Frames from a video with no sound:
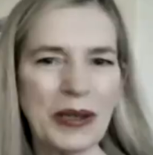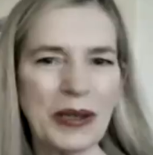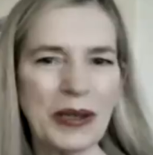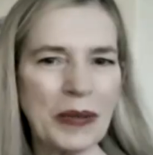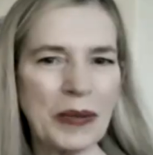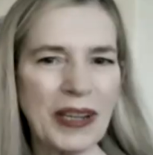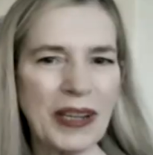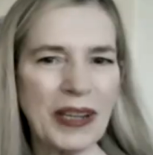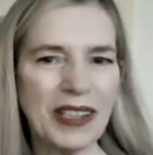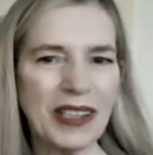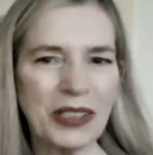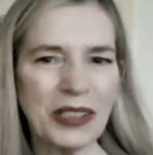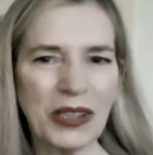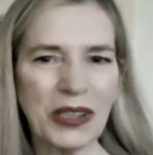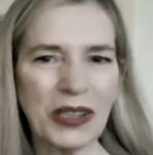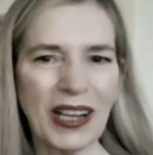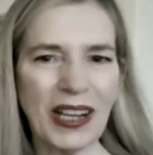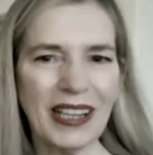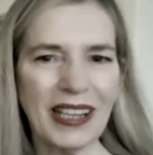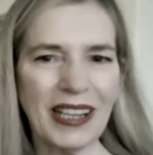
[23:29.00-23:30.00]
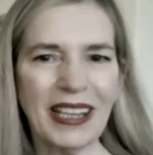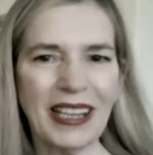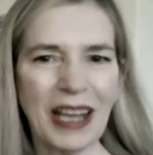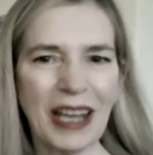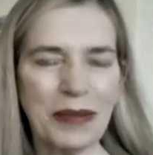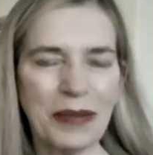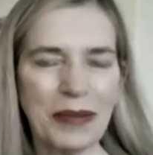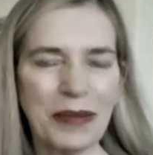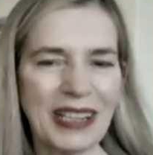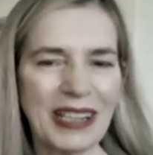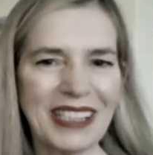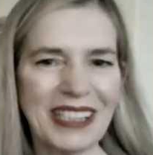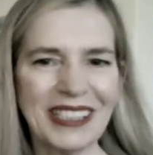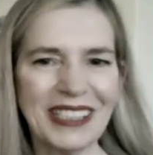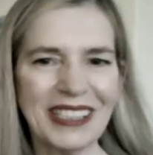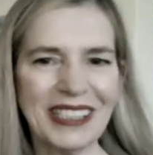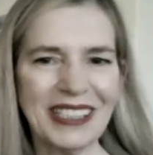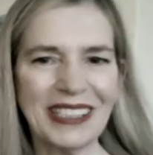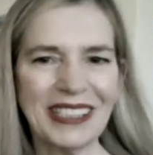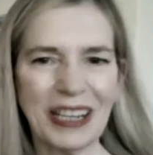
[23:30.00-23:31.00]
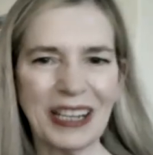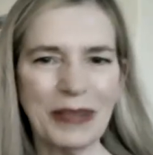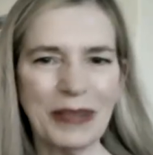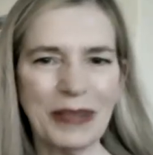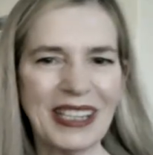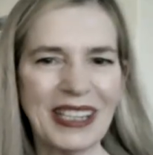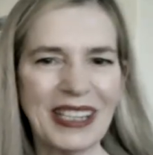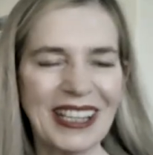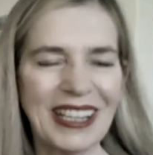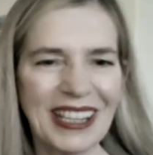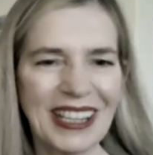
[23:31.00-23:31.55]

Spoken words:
can we all try Appalachian salmon?